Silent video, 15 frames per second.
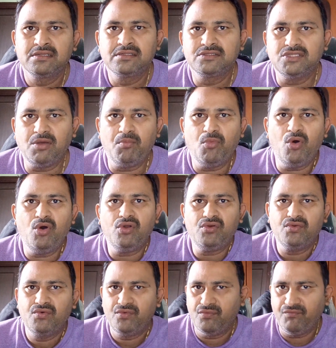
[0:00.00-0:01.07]
The
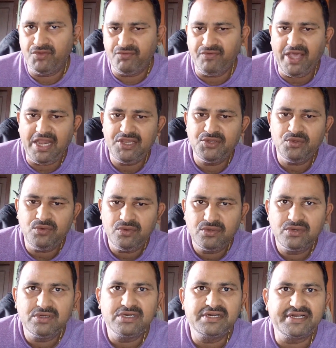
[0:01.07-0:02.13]
more we value
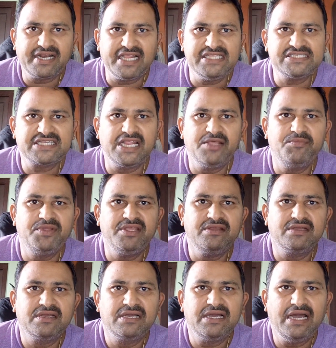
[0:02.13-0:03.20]

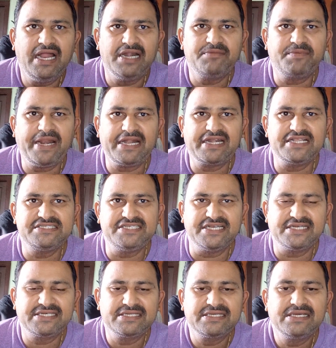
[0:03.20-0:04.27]
transcribing and practice it
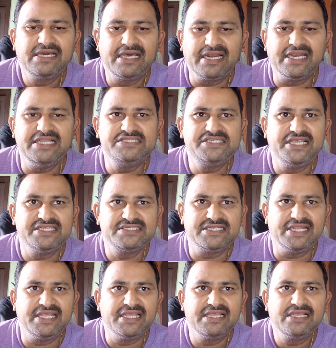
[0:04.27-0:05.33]

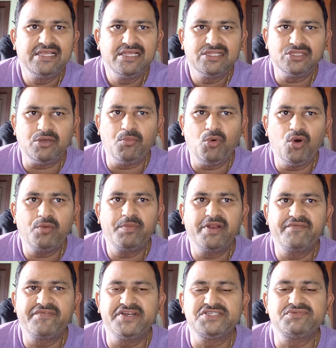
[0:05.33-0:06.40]
religiously, the more
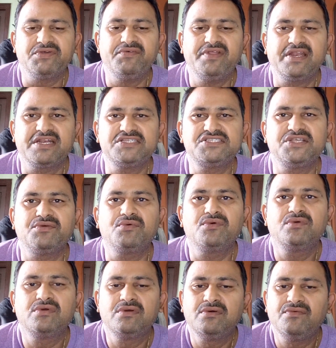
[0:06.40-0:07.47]
benefits we will receive
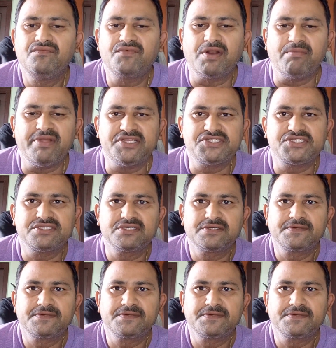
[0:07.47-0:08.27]
from it.